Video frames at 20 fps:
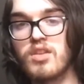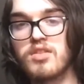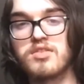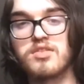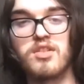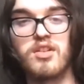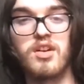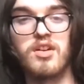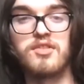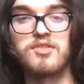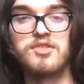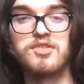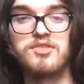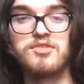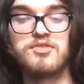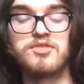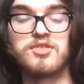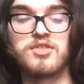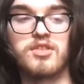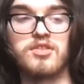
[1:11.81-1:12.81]
So how do
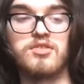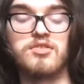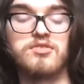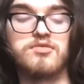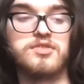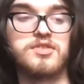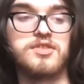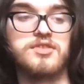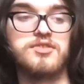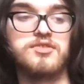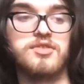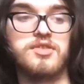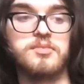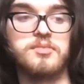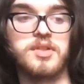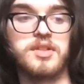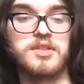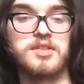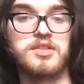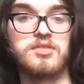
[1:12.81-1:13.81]
you start lucid
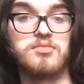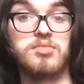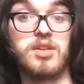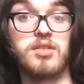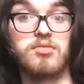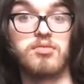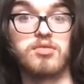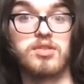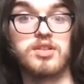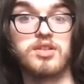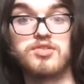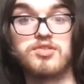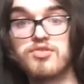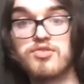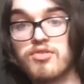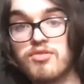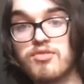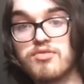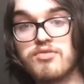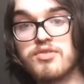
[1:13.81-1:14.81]
dreaming to be able to
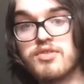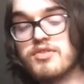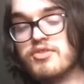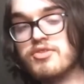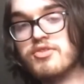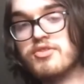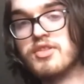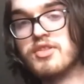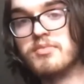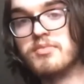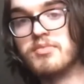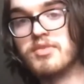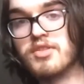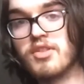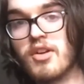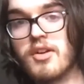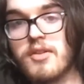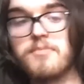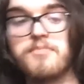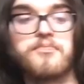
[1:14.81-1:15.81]
control your dreams,
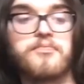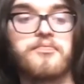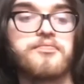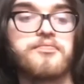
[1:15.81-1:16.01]
right?